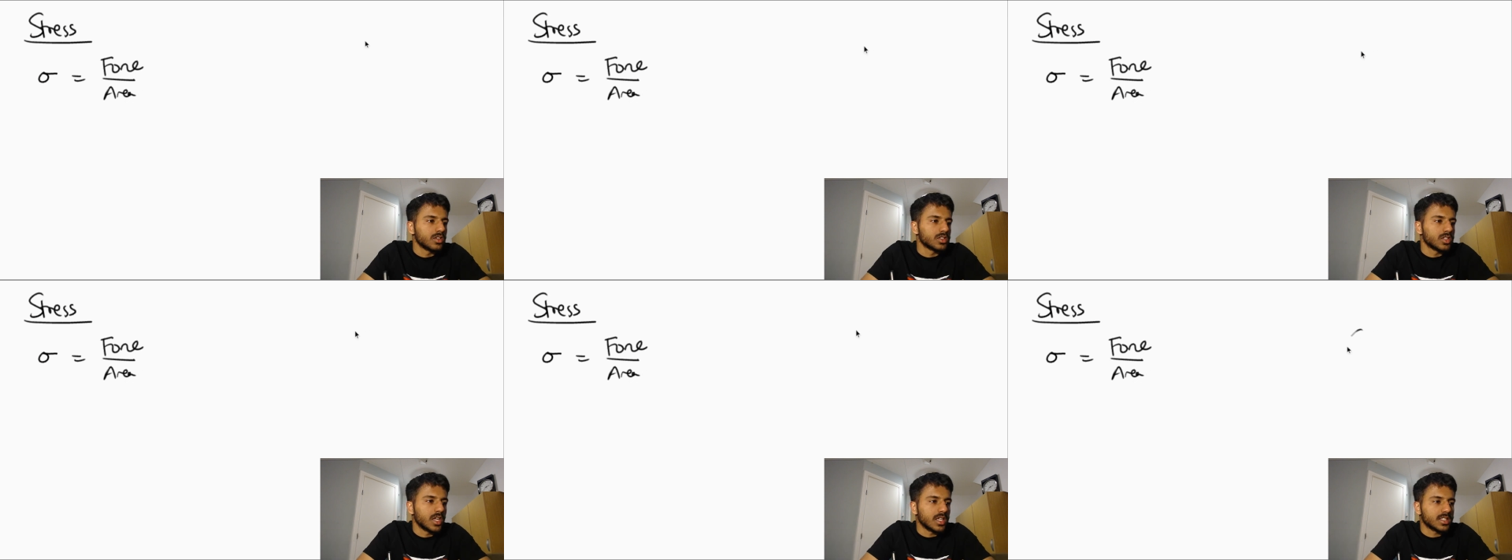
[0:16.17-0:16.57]

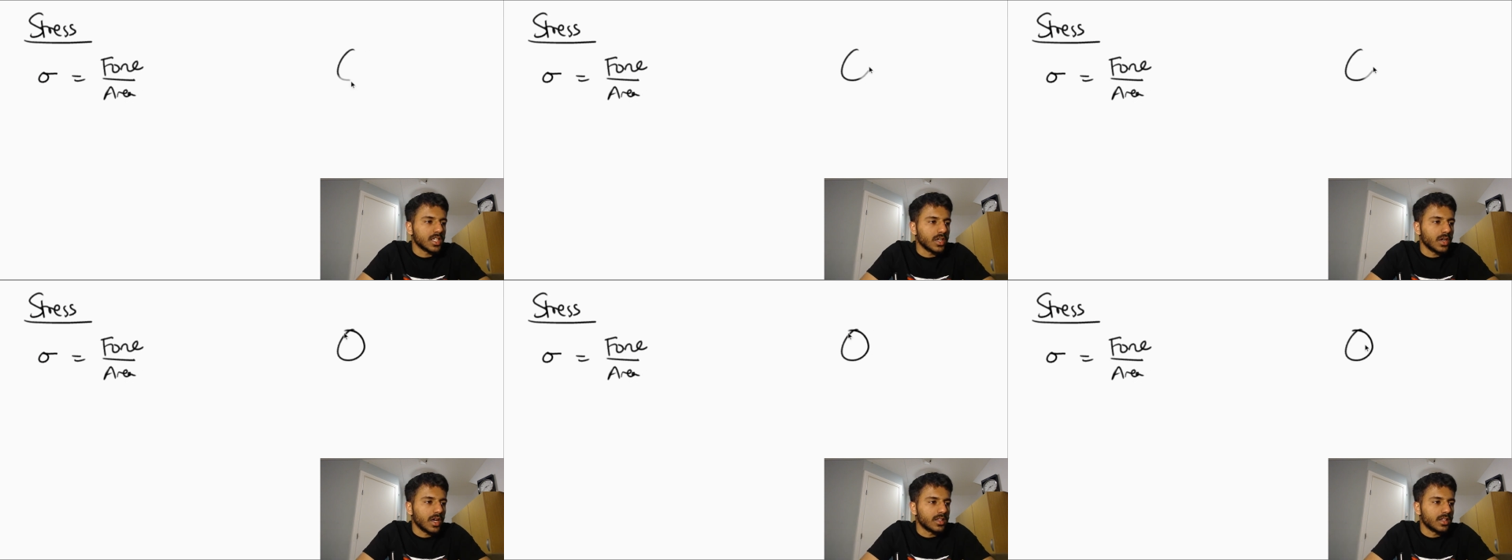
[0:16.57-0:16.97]
So let's say
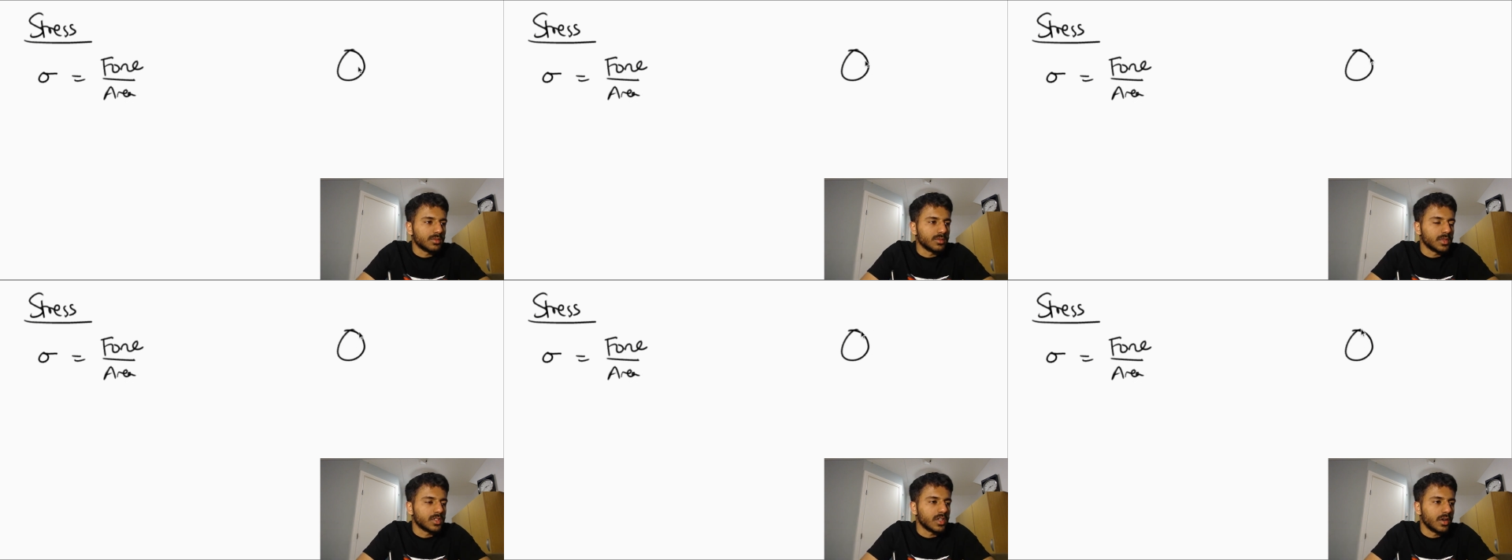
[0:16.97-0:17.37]
you had this
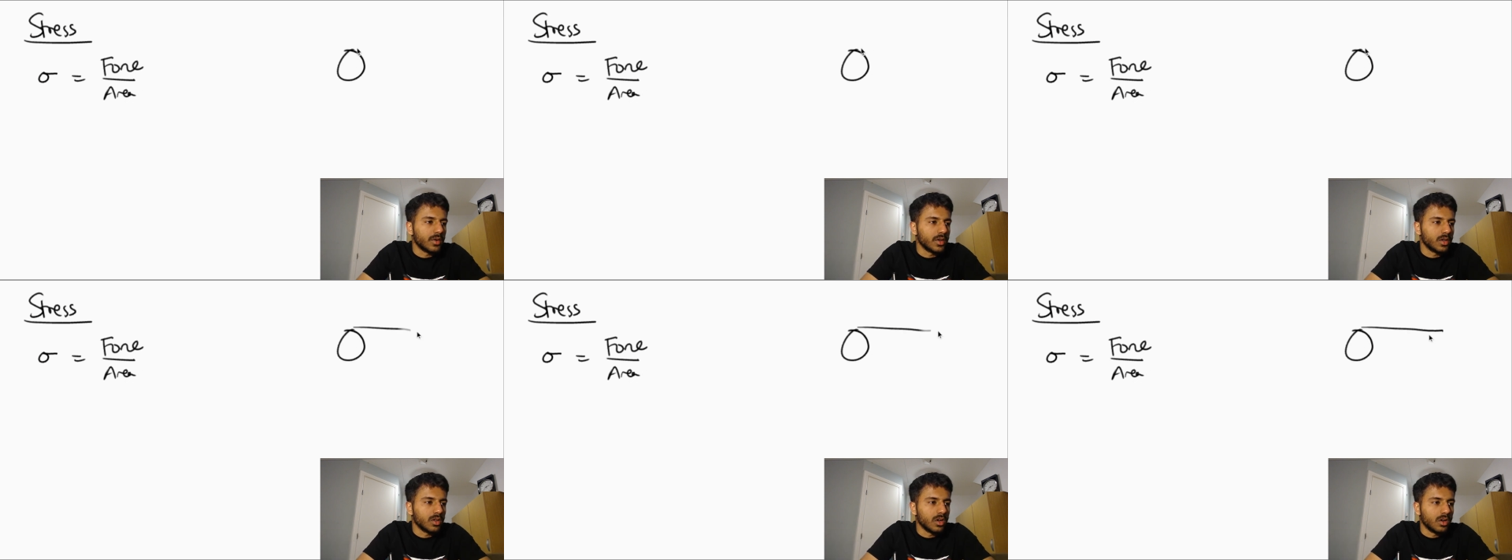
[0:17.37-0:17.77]

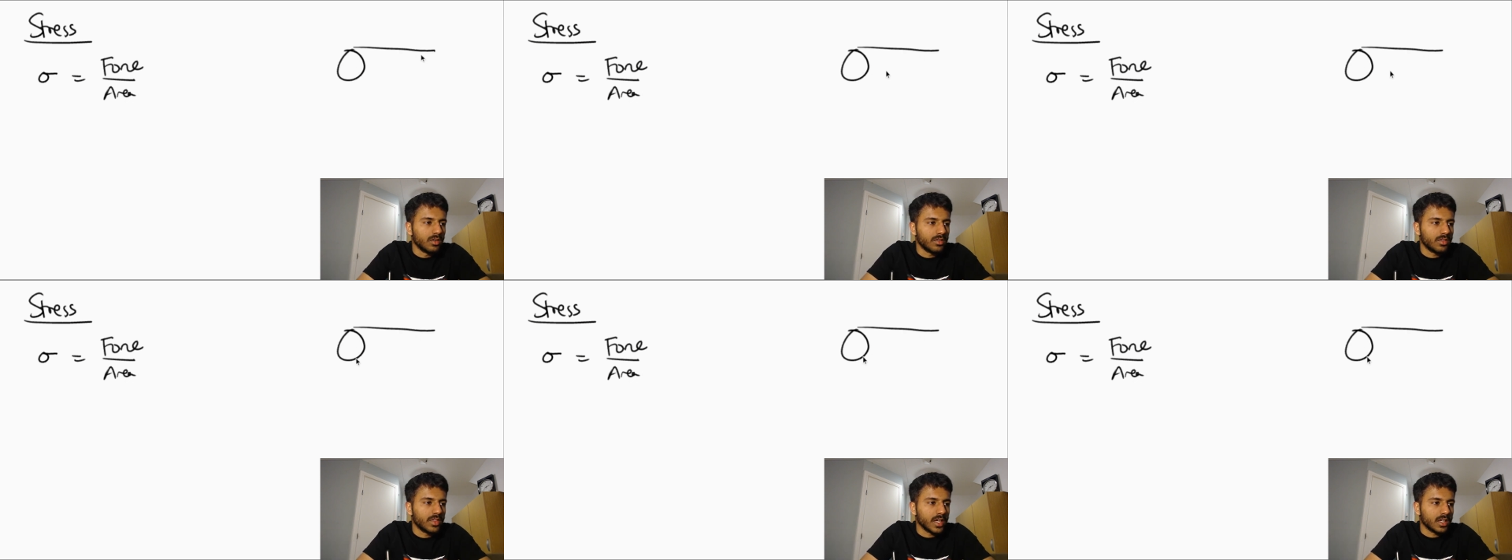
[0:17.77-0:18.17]
material of
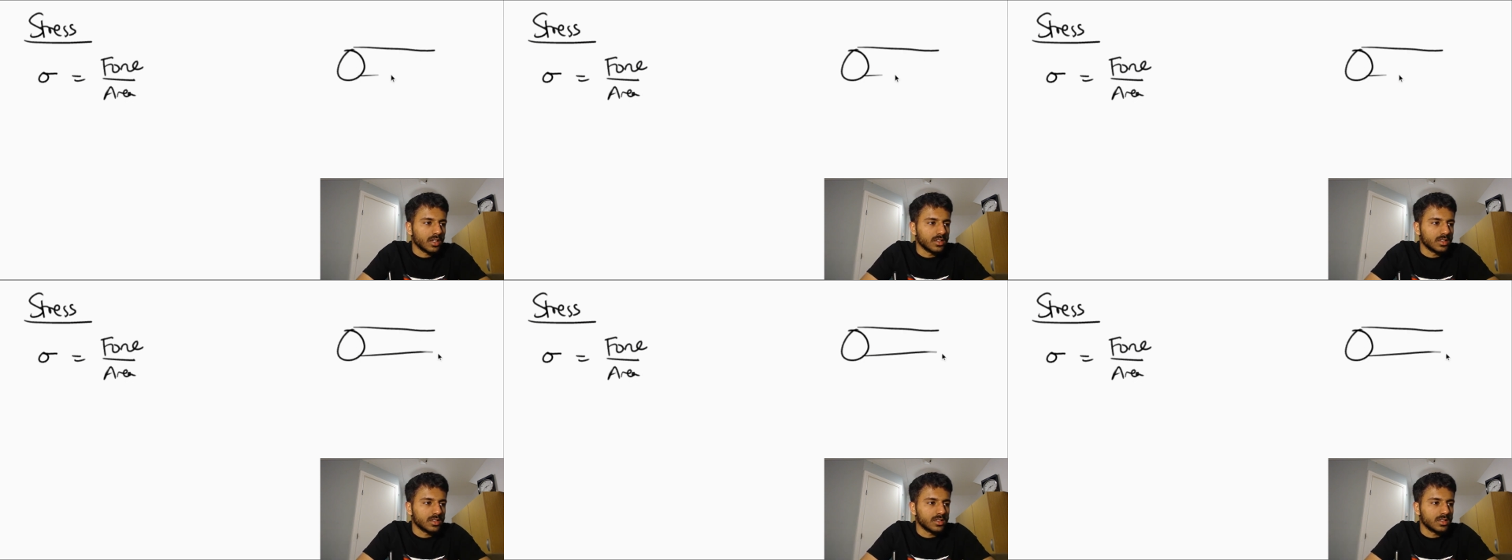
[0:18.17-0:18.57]

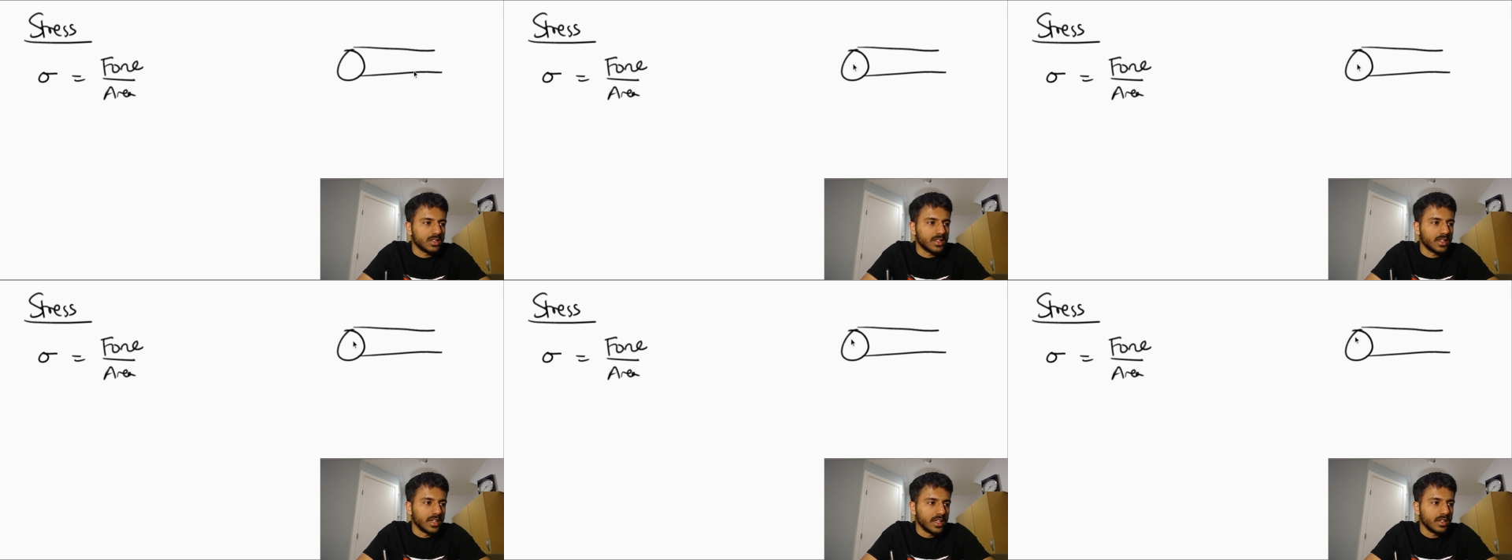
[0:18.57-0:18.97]
thickness
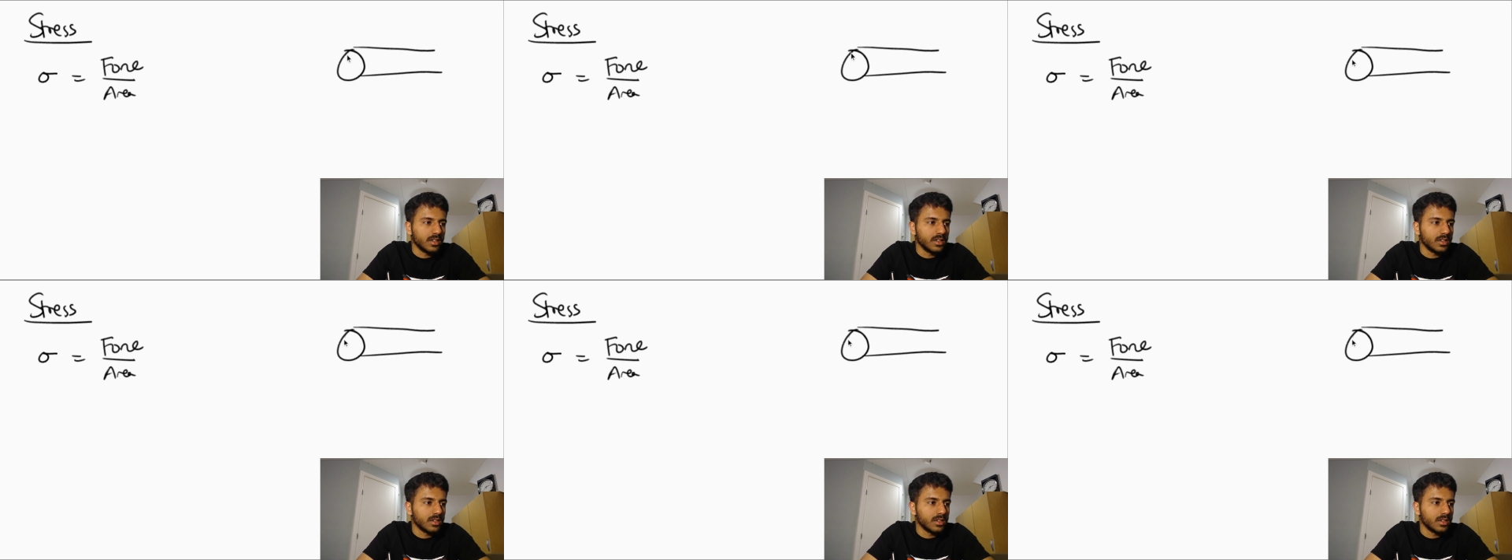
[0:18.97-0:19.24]
d,